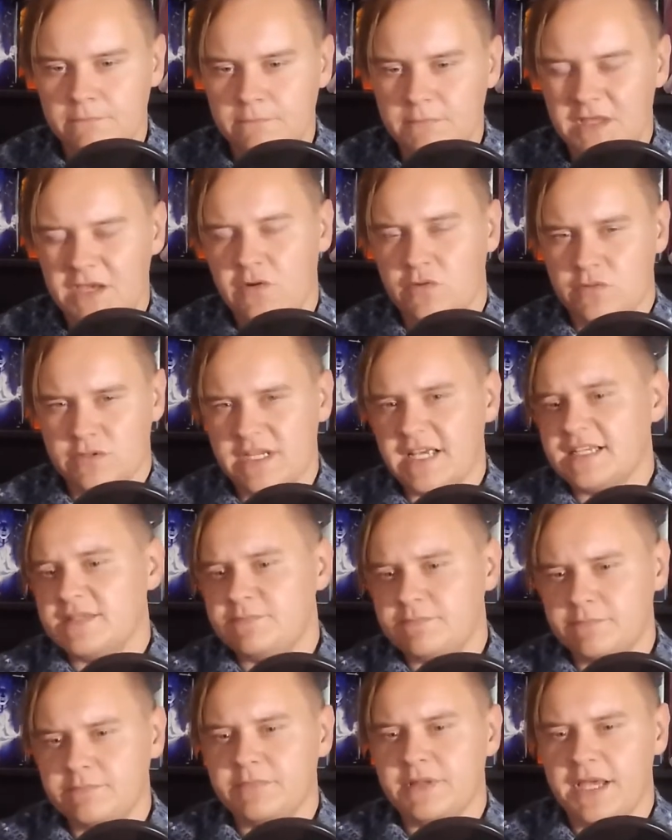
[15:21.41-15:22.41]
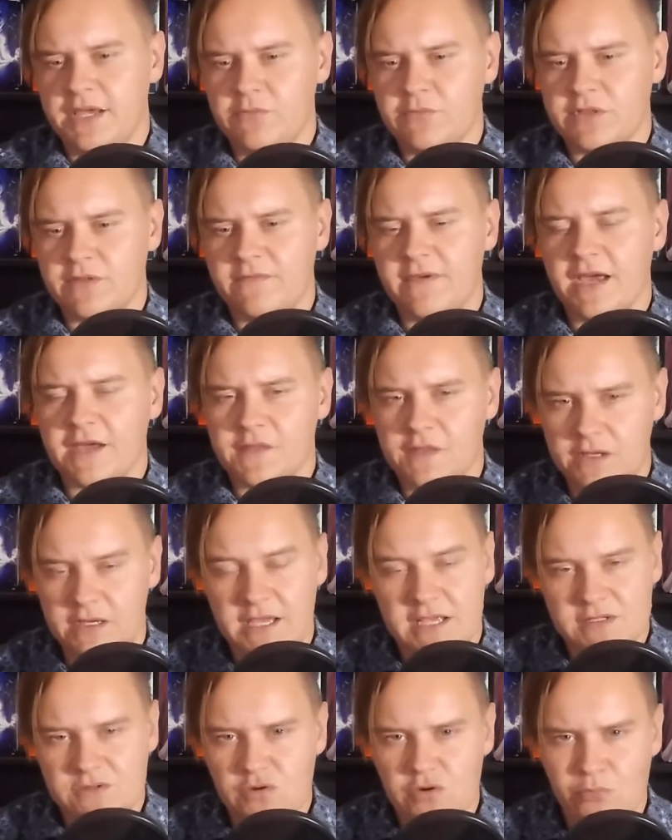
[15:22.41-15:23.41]
Heroes has played with the fact that
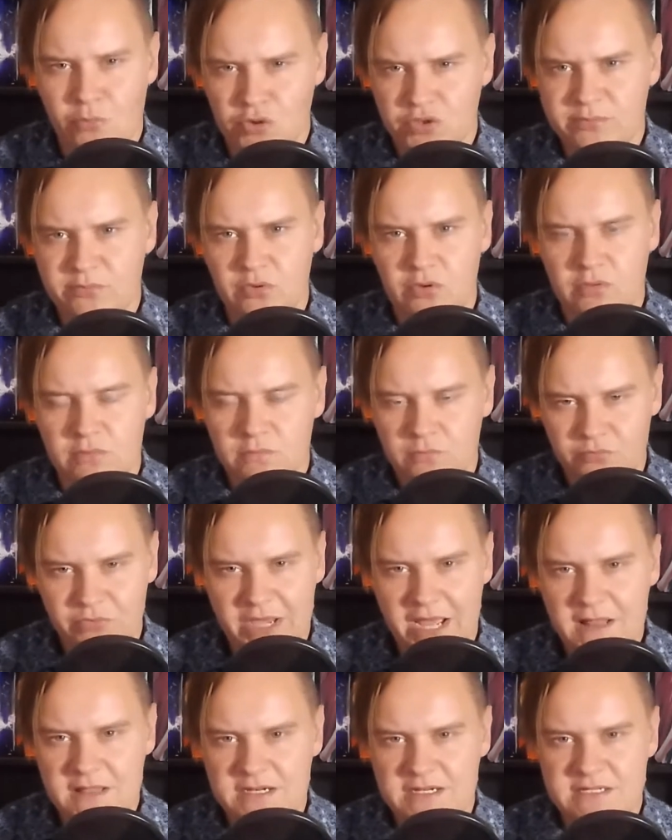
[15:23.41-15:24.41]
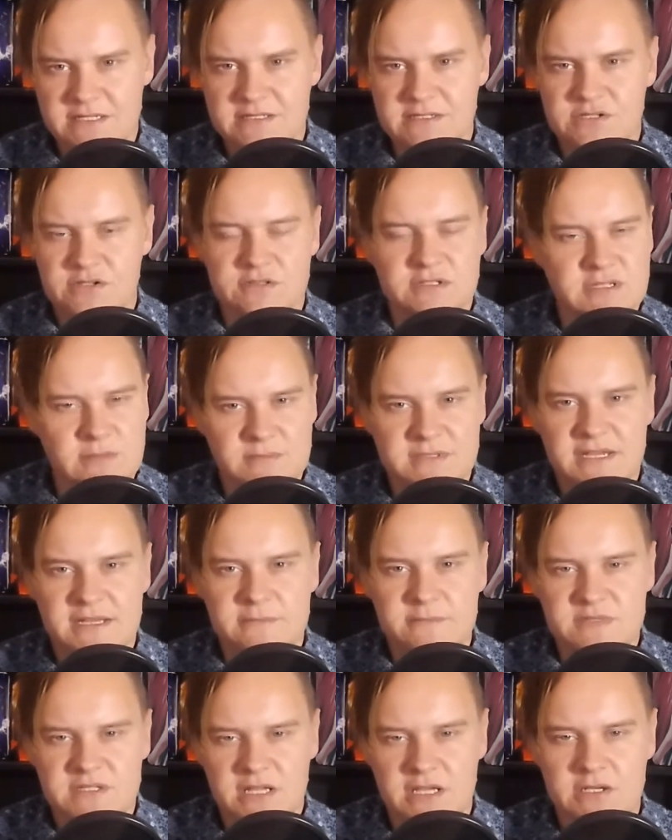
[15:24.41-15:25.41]
yes, there are multiple realities, so
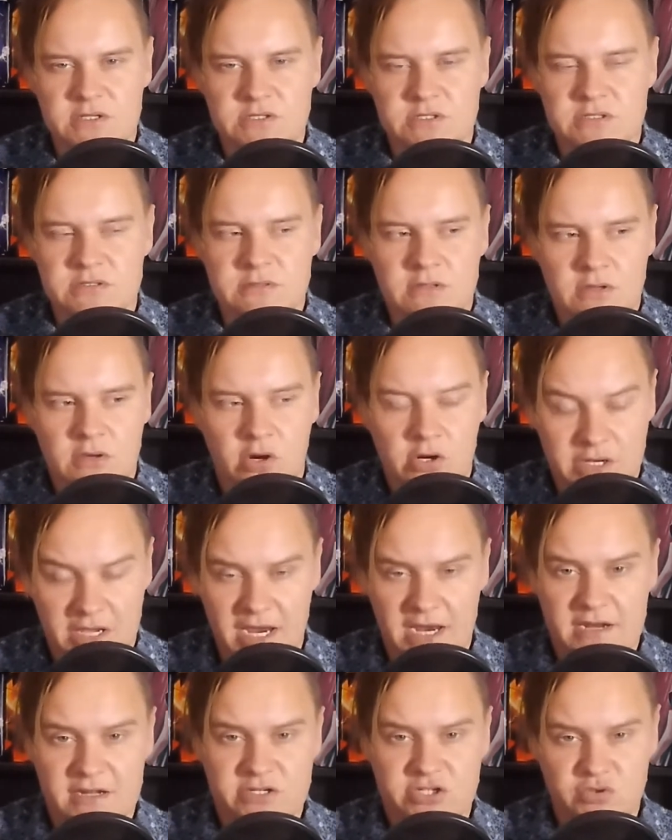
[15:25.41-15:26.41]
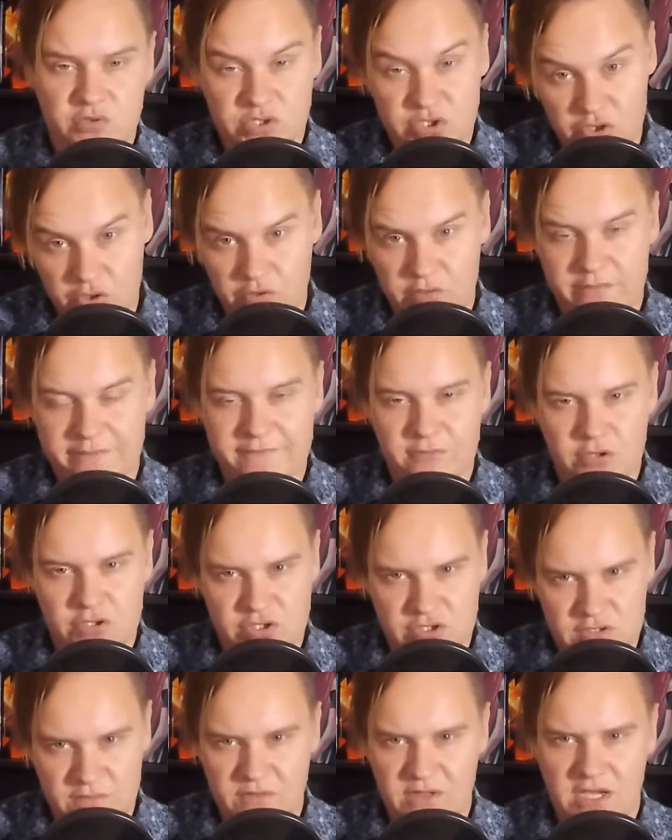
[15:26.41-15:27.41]
sometimes things are canon to certain
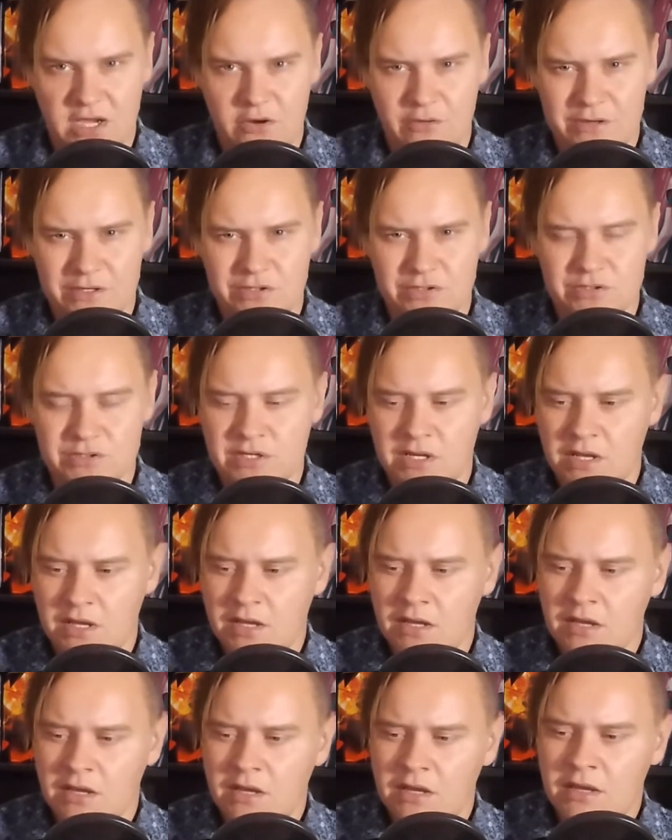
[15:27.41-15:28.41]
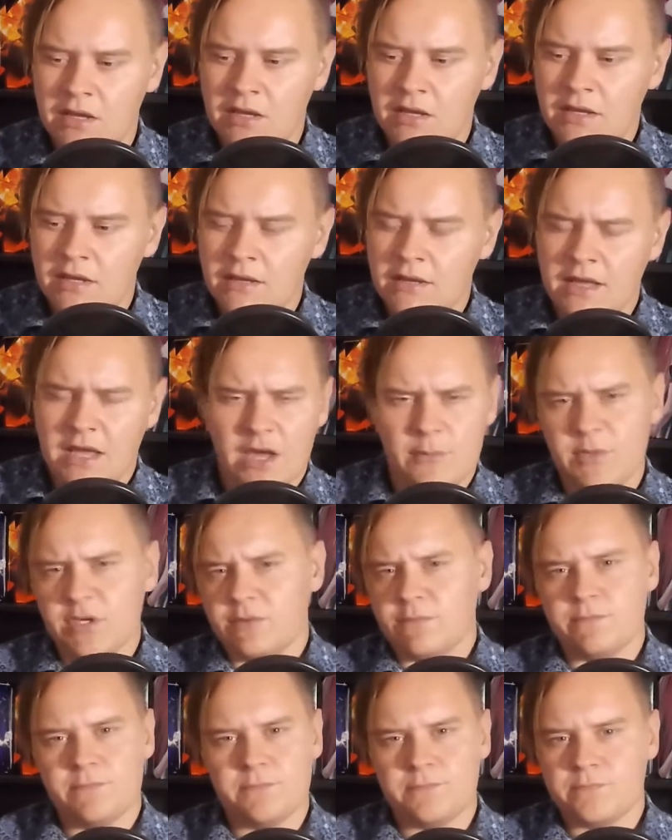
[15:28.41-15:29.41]
versions of the characters. I mean,